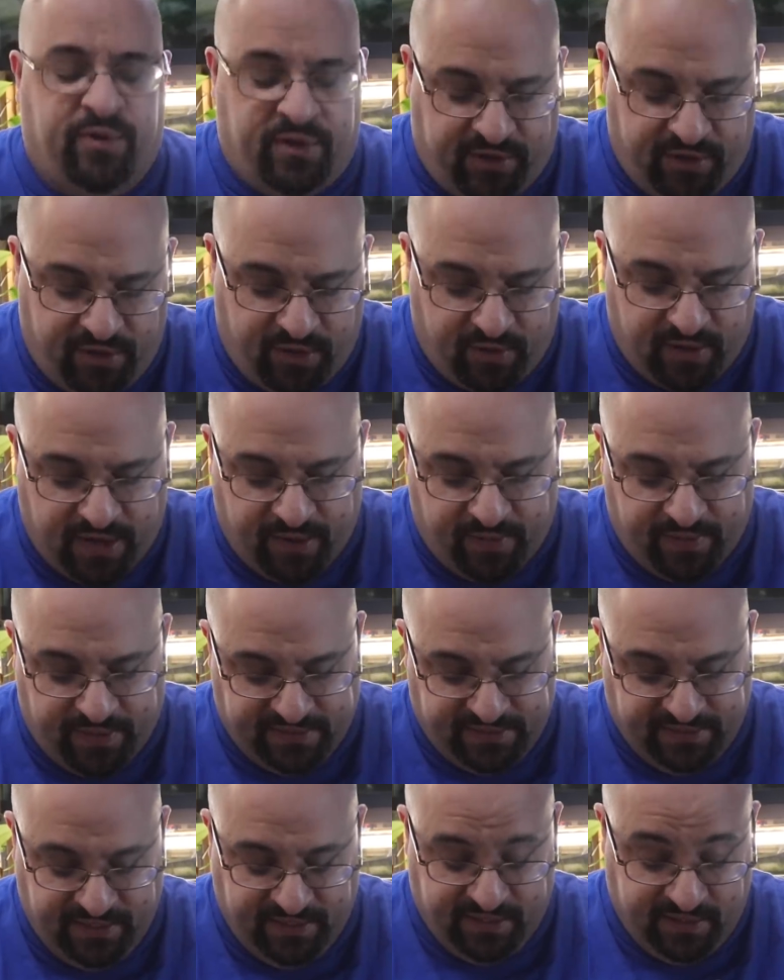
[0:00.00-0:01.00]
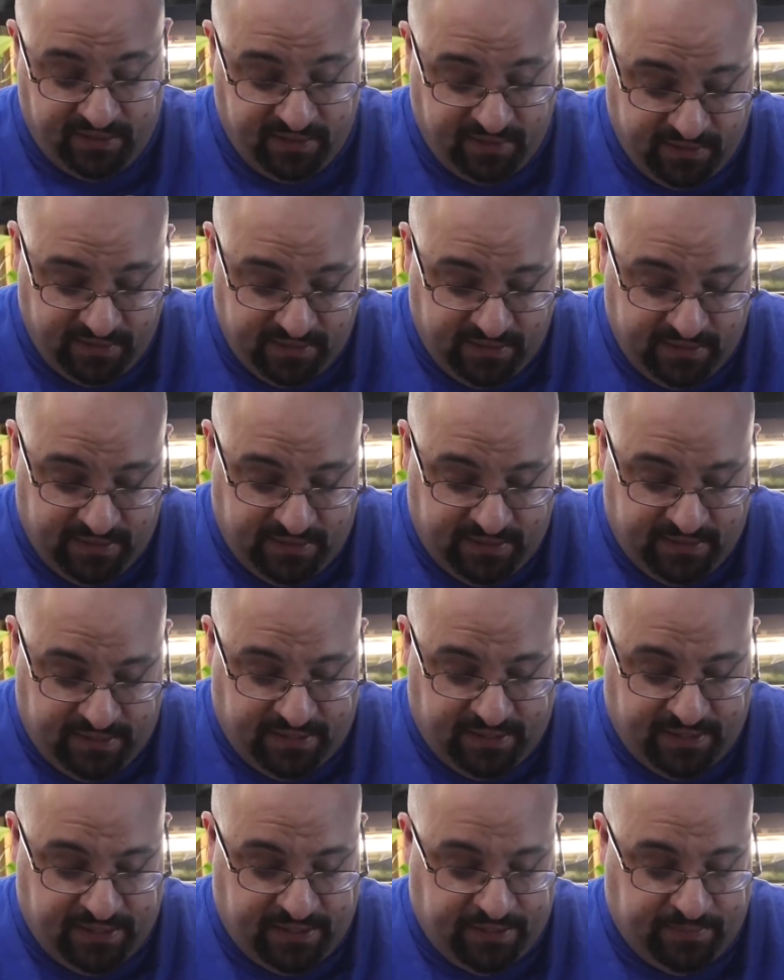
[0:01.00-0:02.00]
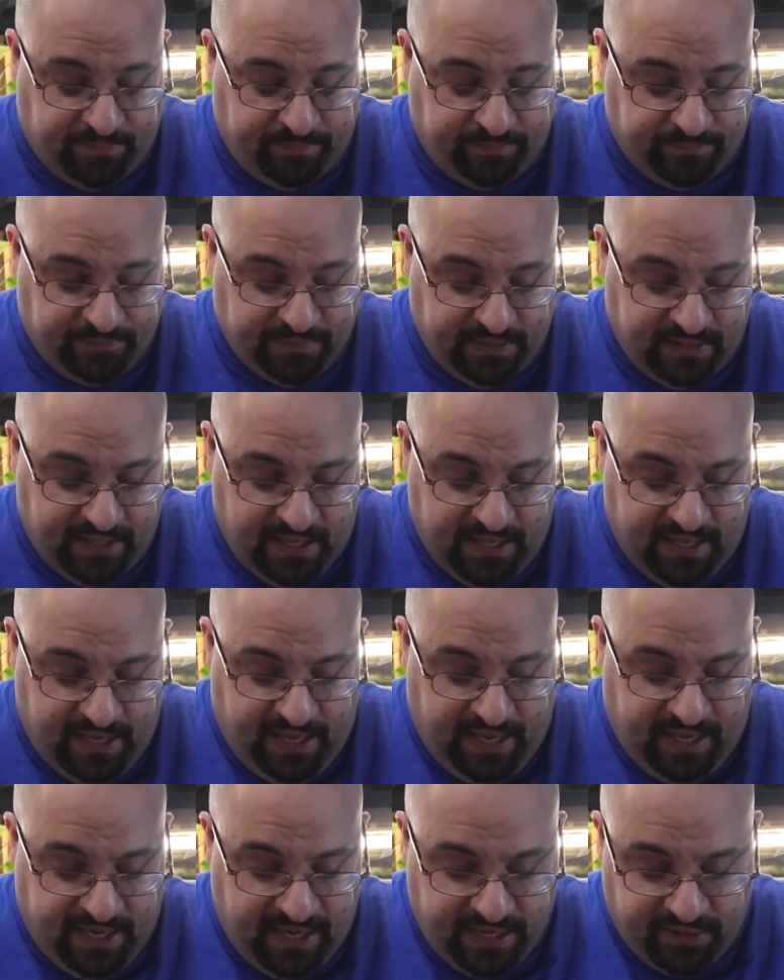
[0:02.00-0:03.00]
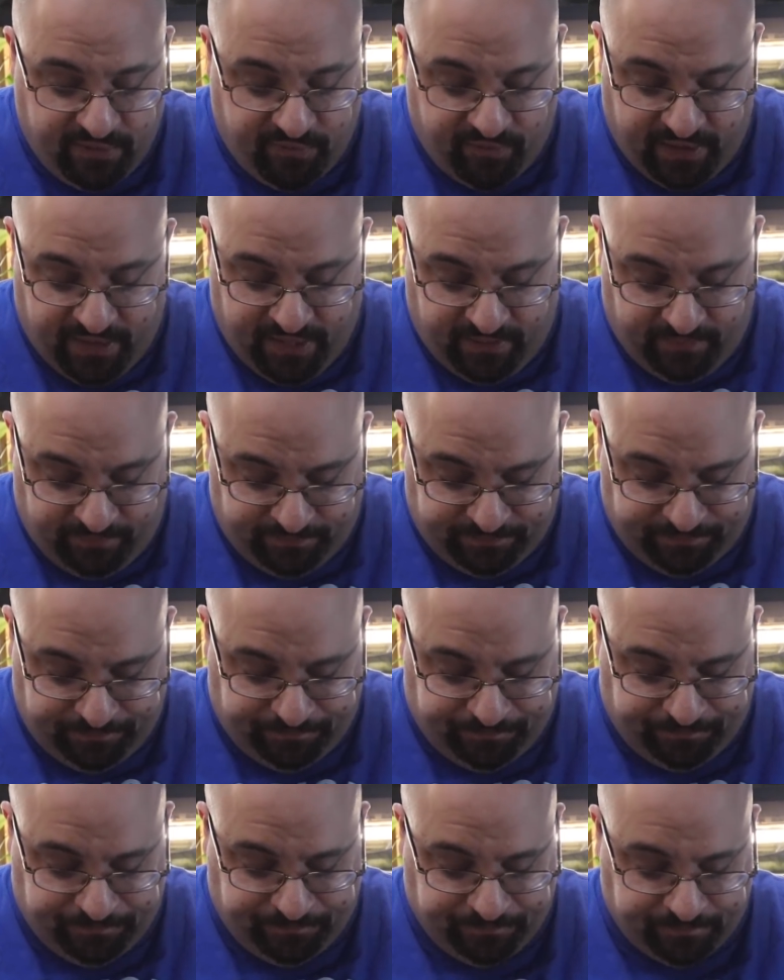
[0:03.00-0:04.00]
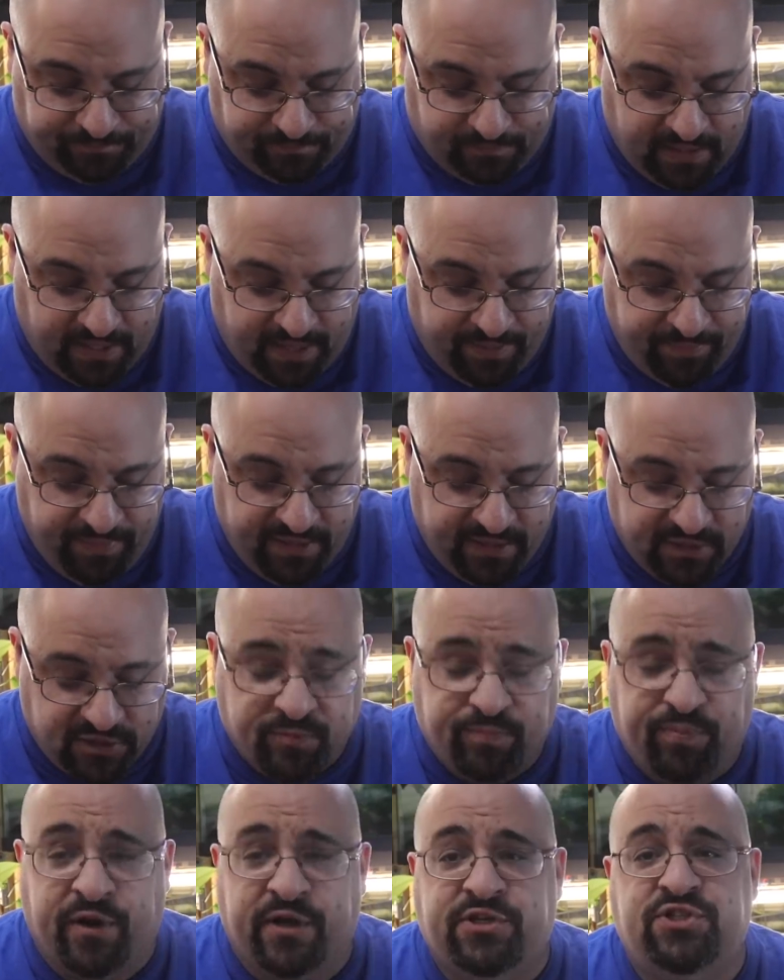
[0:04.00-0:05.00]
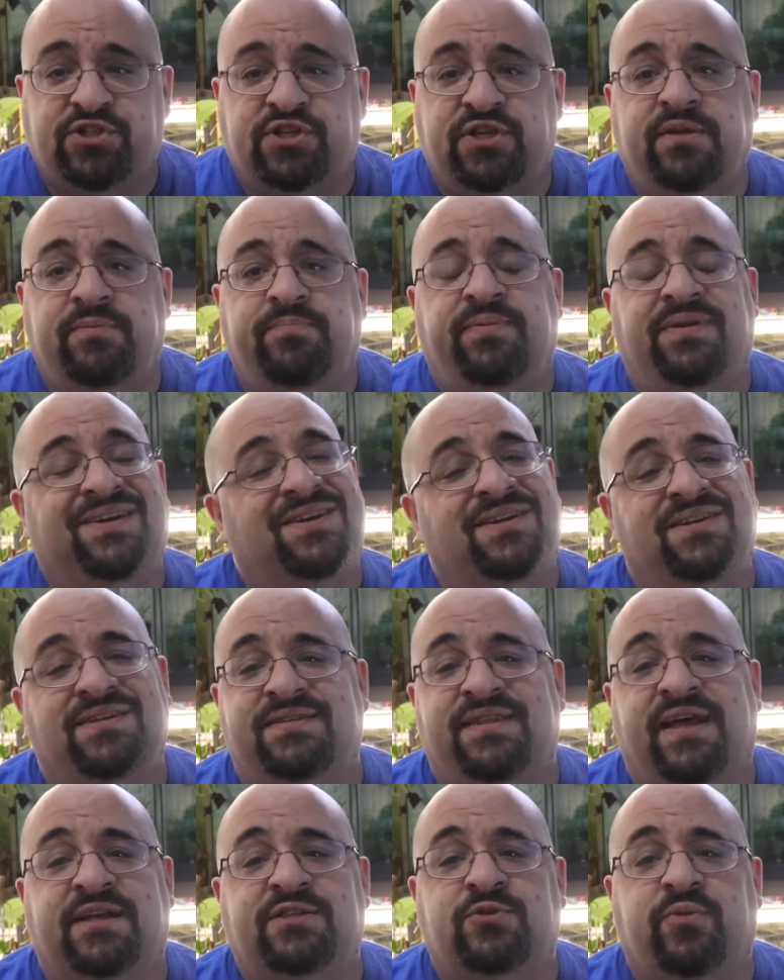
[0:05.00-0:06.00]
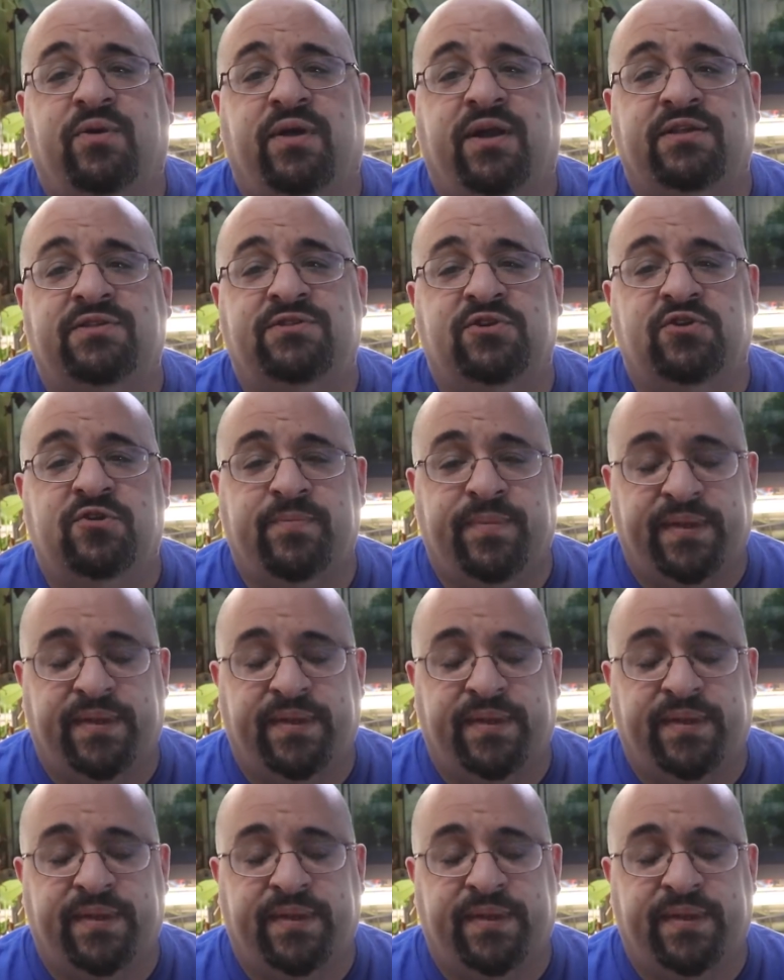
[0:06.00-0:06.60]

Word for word: want to know how I did. Um, at any rate, I made a spreadsheet because that's what I do.